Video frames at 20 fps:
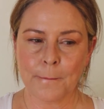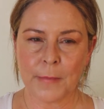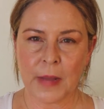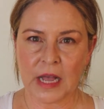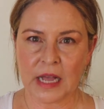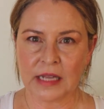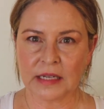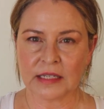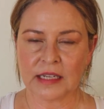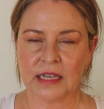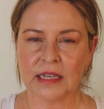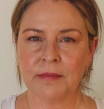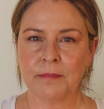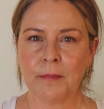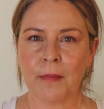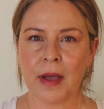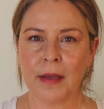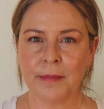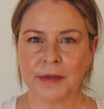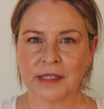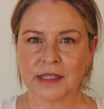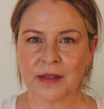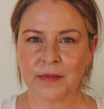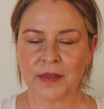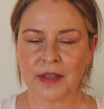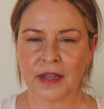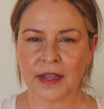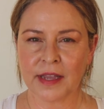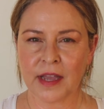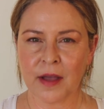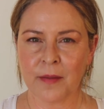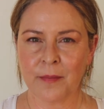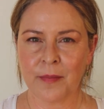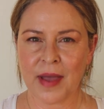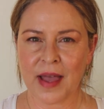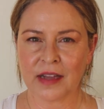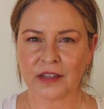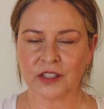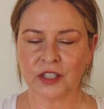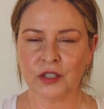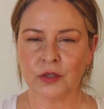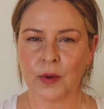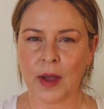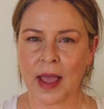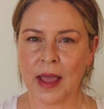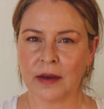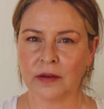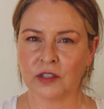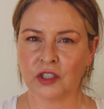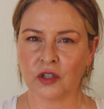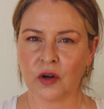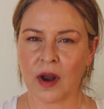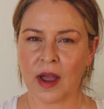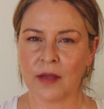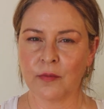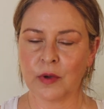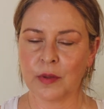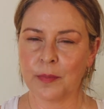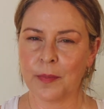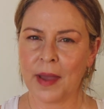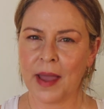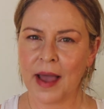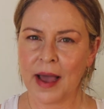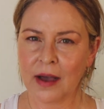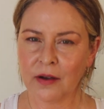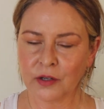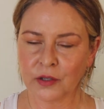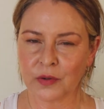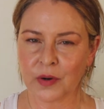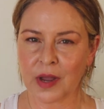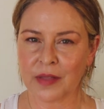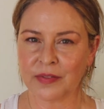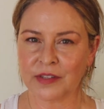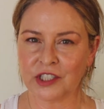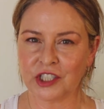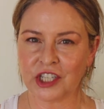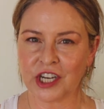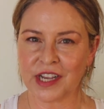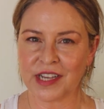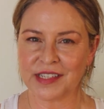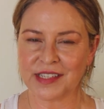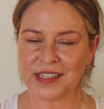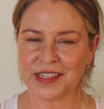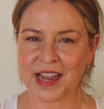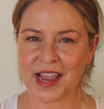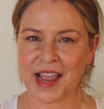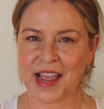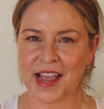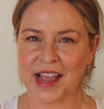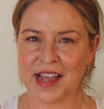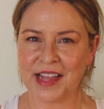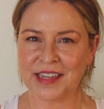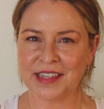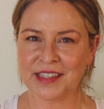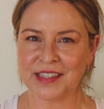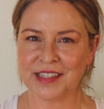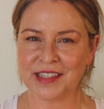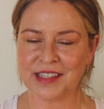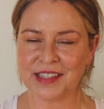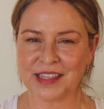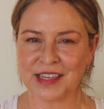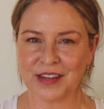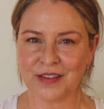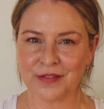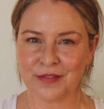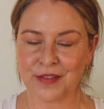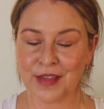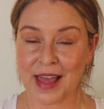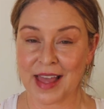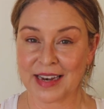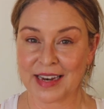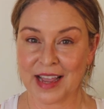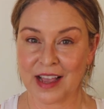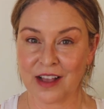but it might be something I come back to and try with powder on the chest and see if that